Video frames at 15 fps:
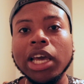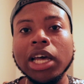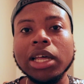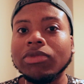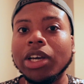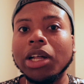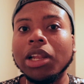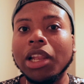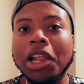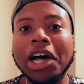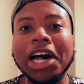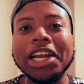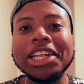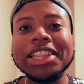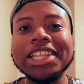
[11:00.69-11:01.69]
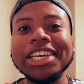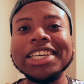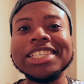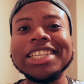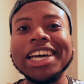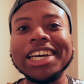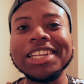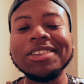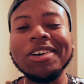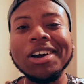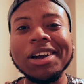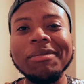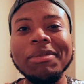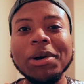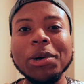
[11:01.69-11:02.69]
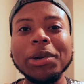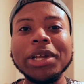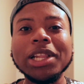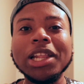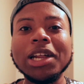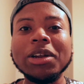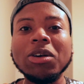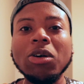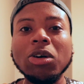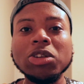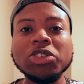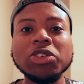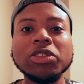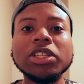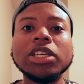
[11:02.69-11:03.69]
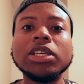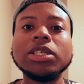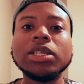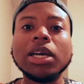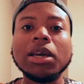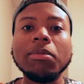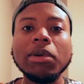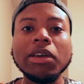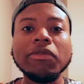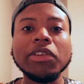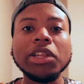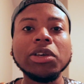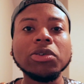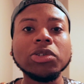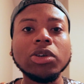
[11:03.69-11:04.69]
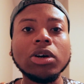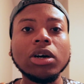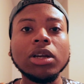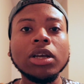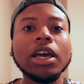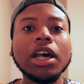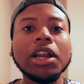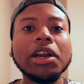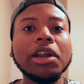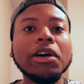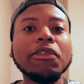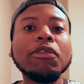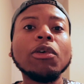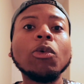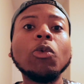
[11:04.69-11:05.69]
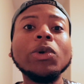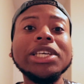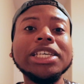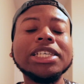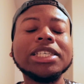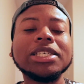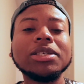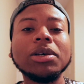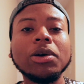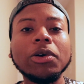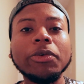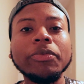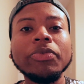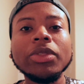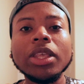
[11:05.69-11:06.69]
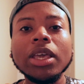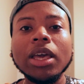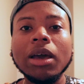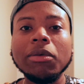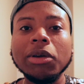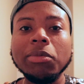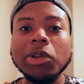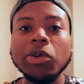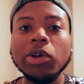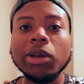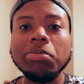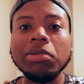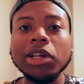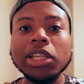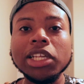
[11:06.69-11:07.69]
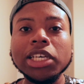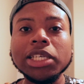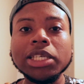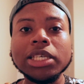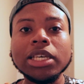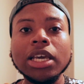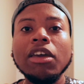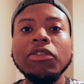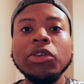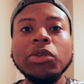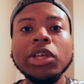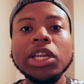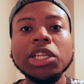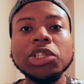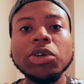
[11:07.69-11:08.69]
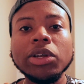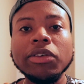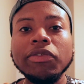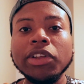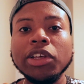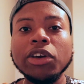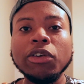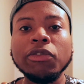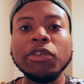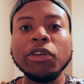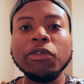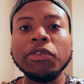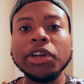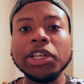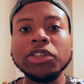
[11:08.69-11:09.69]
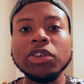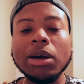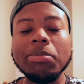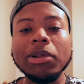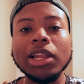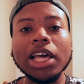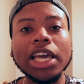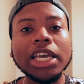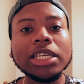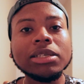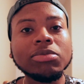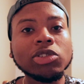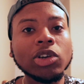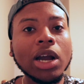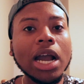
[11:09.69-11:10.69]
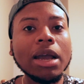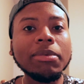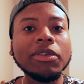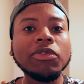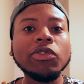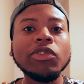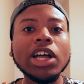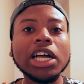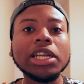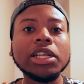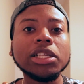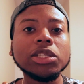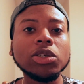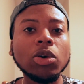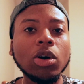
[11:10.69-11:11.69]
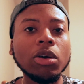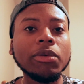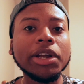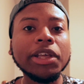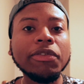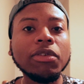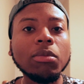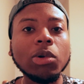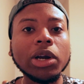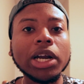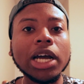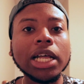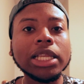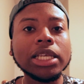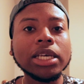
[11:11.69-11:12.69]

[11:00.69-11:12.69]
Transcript: got a lot of things that I can talk about and a lot of cultural things I can make videos on. Got enough for weeks, so I'm gonna be doing a playlist. If you did enjoy the video, feel free to drop a like, subscribe if you've not done so already for more content.